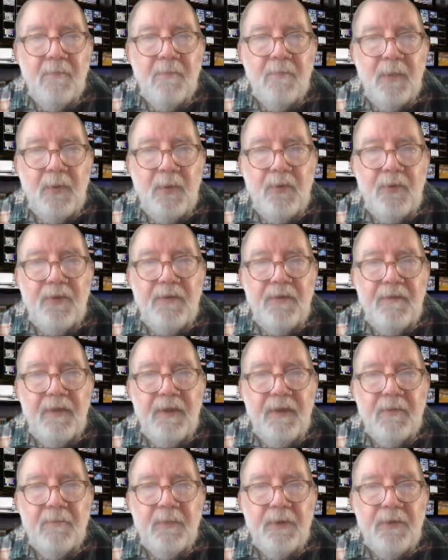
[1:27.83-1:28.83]
most of
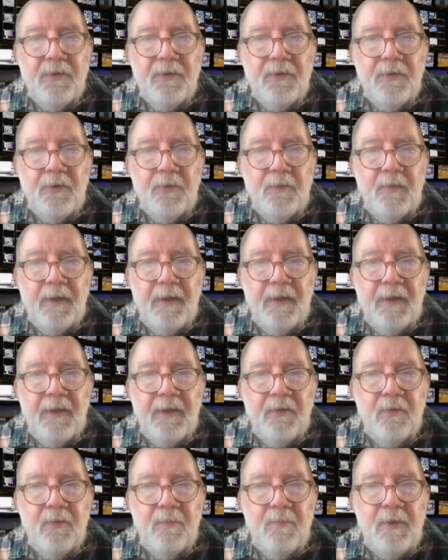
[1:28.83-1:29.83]
them assume that
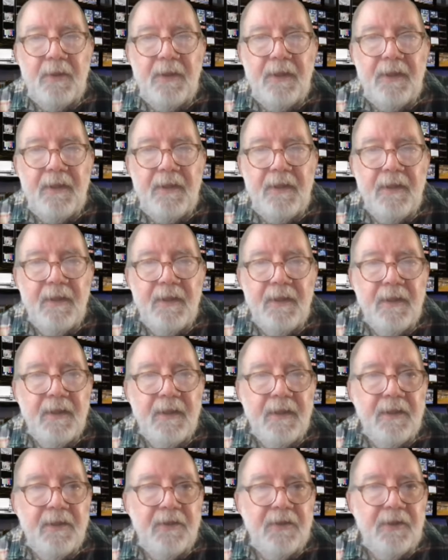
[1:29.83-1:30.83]
it'll be
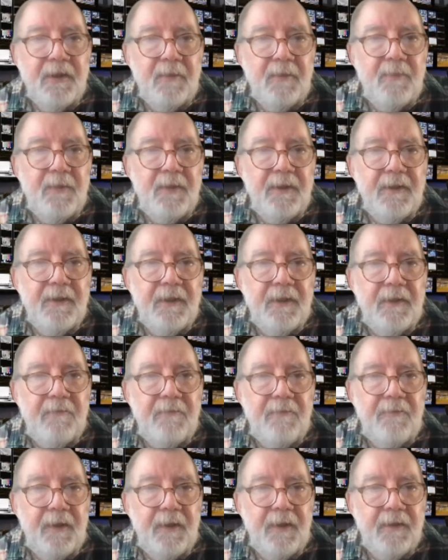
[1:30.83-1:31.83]
something that
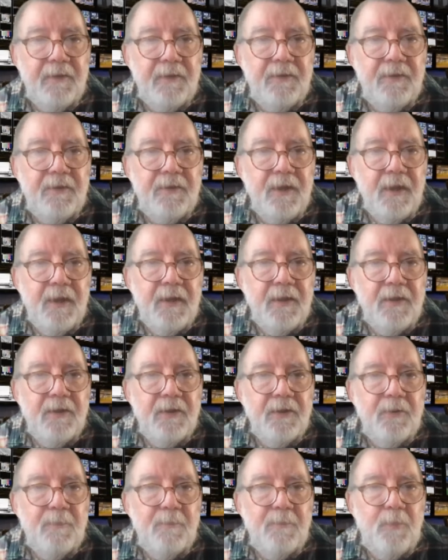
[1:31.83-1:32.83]
affects
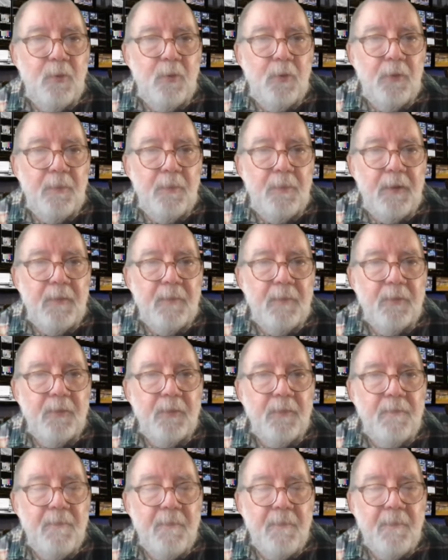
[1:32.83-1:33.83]
just poor
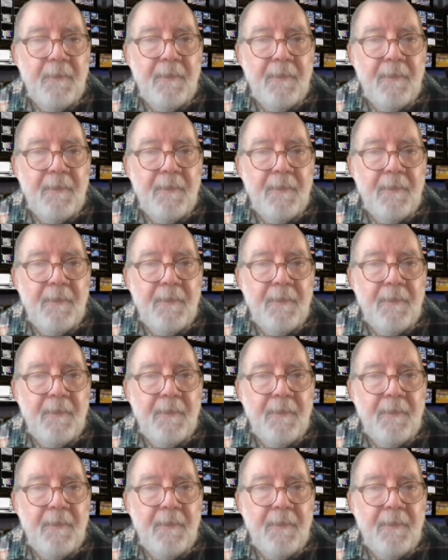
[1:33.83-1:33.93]
people